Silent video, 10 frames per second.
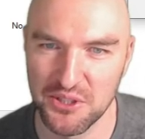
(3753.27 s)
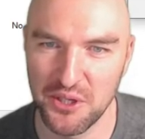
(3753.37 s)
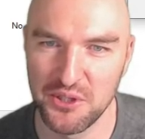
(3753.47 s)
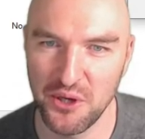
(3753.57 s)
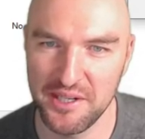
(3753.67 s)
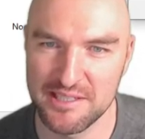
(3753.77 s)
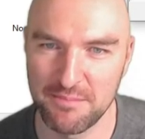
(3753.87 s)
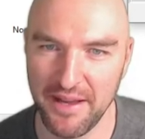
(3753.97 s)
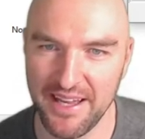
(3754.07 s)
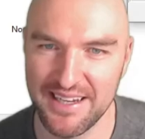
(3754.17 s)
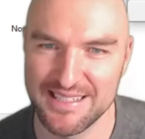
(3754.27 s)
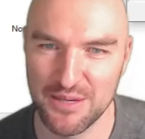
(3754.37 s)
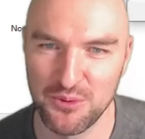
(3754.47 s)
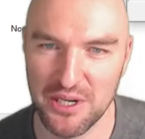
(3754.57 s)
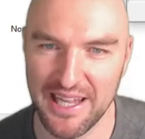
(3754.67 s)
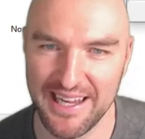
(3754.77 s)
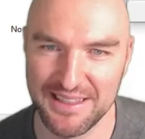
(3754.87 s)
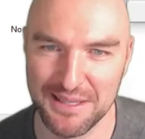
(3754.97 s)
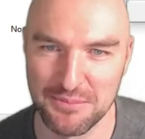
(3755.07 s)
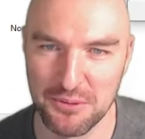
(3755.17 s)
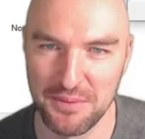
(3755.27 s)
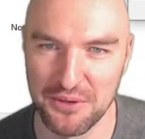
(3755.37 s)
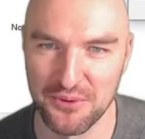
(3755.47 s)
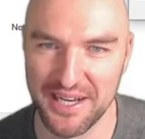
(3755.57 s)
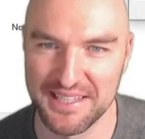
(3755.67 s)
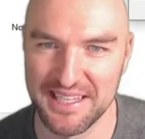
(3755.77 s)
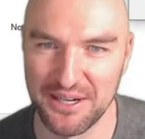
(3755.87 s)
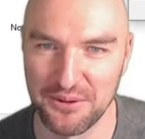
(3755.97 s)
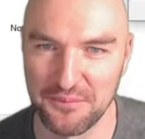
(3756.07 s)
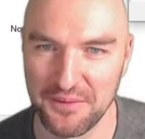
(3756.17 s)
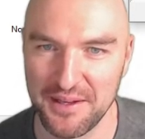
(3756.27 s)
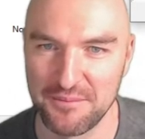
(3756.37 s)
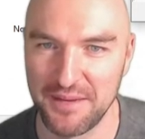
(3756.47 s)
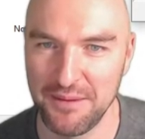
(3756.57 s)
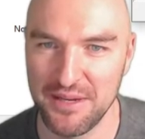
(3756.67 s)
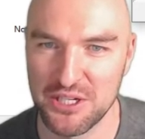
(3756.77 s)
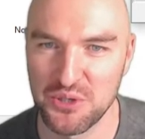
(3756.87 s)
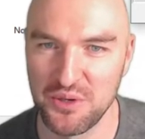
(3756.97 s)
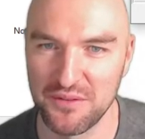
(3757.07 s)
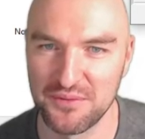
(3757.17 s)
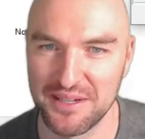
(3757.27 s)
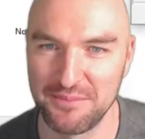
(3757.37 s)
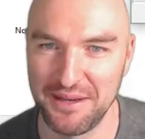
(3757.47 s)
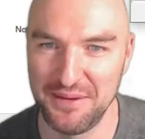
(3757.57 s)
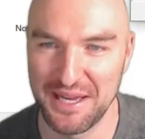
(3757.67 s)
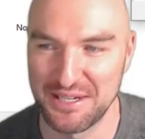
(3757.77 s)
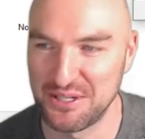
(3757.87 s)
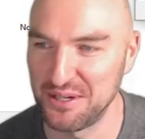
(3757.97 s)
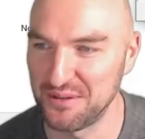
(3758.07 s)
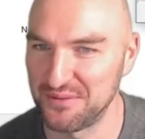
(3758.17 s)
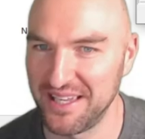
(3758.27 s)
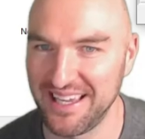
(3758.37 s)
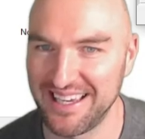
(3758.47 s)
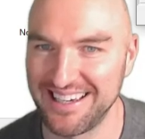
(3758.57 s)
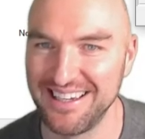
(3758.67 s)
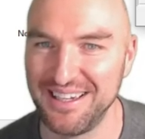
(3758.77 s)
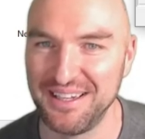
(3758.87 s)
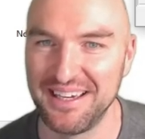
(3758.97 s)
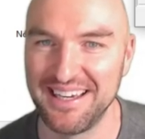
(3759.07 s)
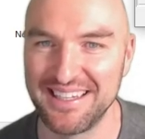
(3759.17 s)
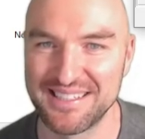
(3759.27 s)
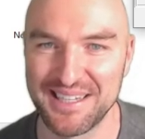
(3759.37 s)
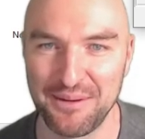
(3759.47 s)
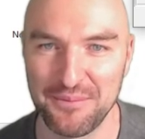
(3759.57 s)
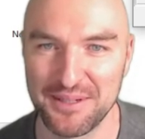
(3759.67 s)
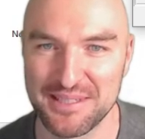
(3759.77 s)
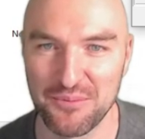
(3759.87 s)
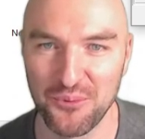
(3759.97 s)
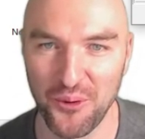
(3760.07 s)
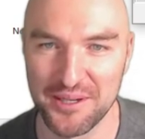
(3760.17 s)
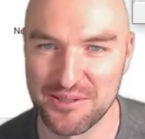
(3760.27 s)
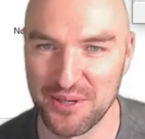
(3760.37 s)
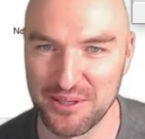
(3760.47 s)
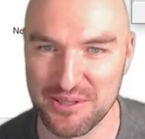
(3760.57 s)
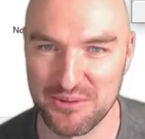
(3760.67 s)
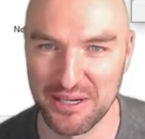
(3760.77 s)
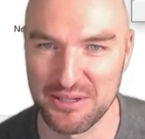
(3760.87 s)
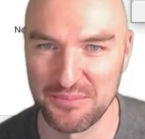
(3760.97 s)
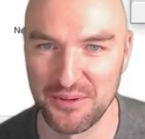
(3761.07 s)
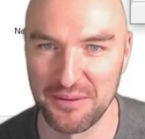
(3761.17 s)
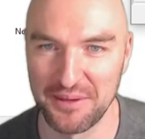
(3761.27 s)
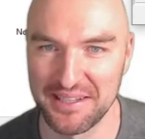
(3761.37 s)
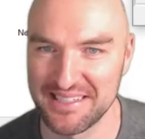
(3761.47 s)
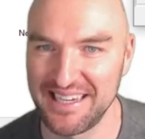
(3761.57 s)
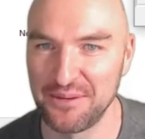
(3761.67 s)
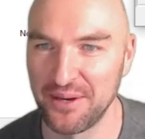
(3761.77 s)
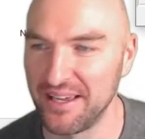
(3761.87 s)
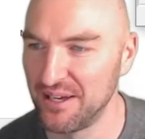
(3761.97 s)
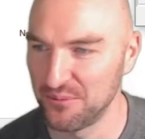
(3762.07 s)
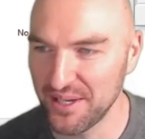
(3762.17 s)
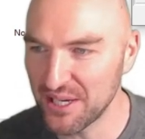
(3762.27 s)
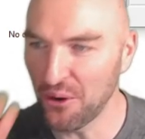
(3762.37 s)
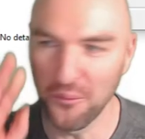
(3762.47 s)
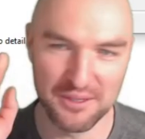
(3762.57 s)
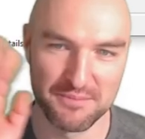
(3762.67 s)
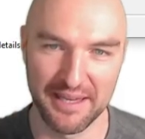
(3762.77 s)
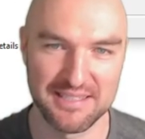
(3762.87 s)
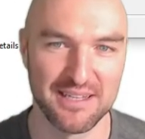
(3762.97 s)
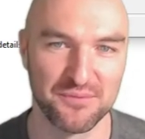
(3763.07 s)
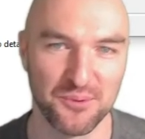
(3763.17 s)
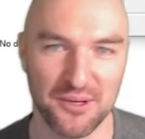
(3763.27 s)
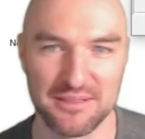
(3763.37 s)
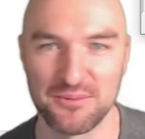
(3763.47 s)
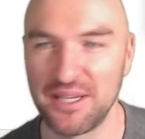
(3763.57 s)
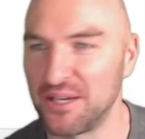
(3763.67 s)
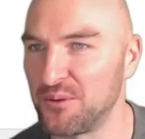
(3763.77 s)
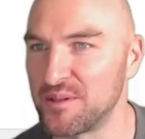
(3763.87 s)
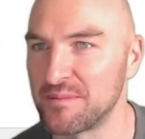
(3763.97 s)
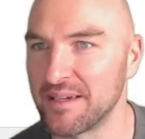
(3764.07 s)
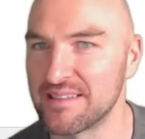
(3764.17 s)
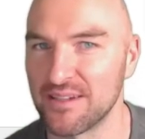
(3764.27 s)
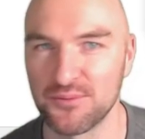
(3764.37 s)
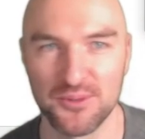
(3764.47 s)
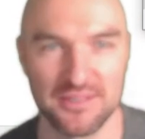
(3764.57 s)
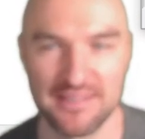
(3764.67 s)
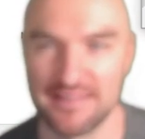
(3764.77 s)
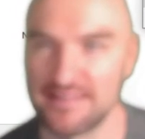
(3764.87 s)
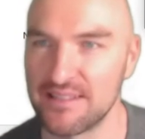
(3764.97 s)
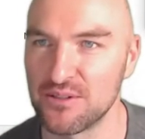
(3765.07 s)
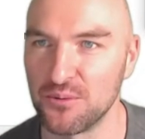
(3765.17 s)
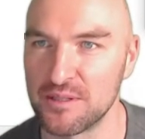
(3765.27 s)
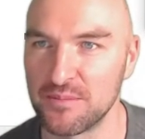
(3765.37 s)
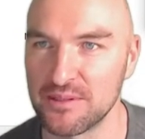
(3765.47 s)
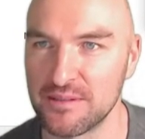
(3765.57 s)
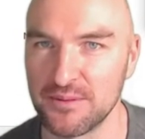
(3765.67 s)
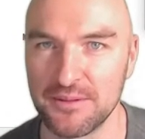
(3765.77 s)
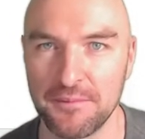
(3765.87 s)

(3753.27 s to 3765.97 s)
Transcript: not as bad as I would like them to be right now. Maybe I should have taken some worse reconstruction parameters. Anyway, we can always make stuff worse. That's always possible.